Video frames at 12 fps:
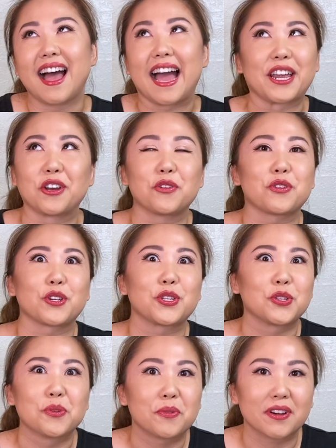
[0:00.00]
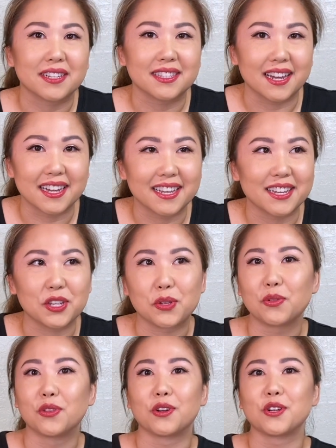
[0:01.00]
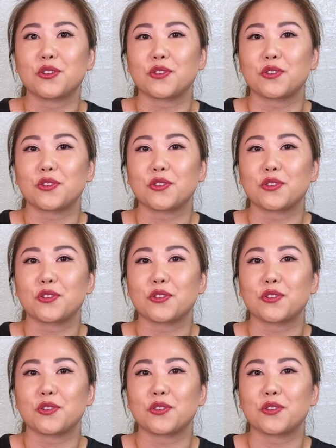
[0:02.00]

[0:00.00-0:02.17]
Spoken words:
I know you're super excited, you learned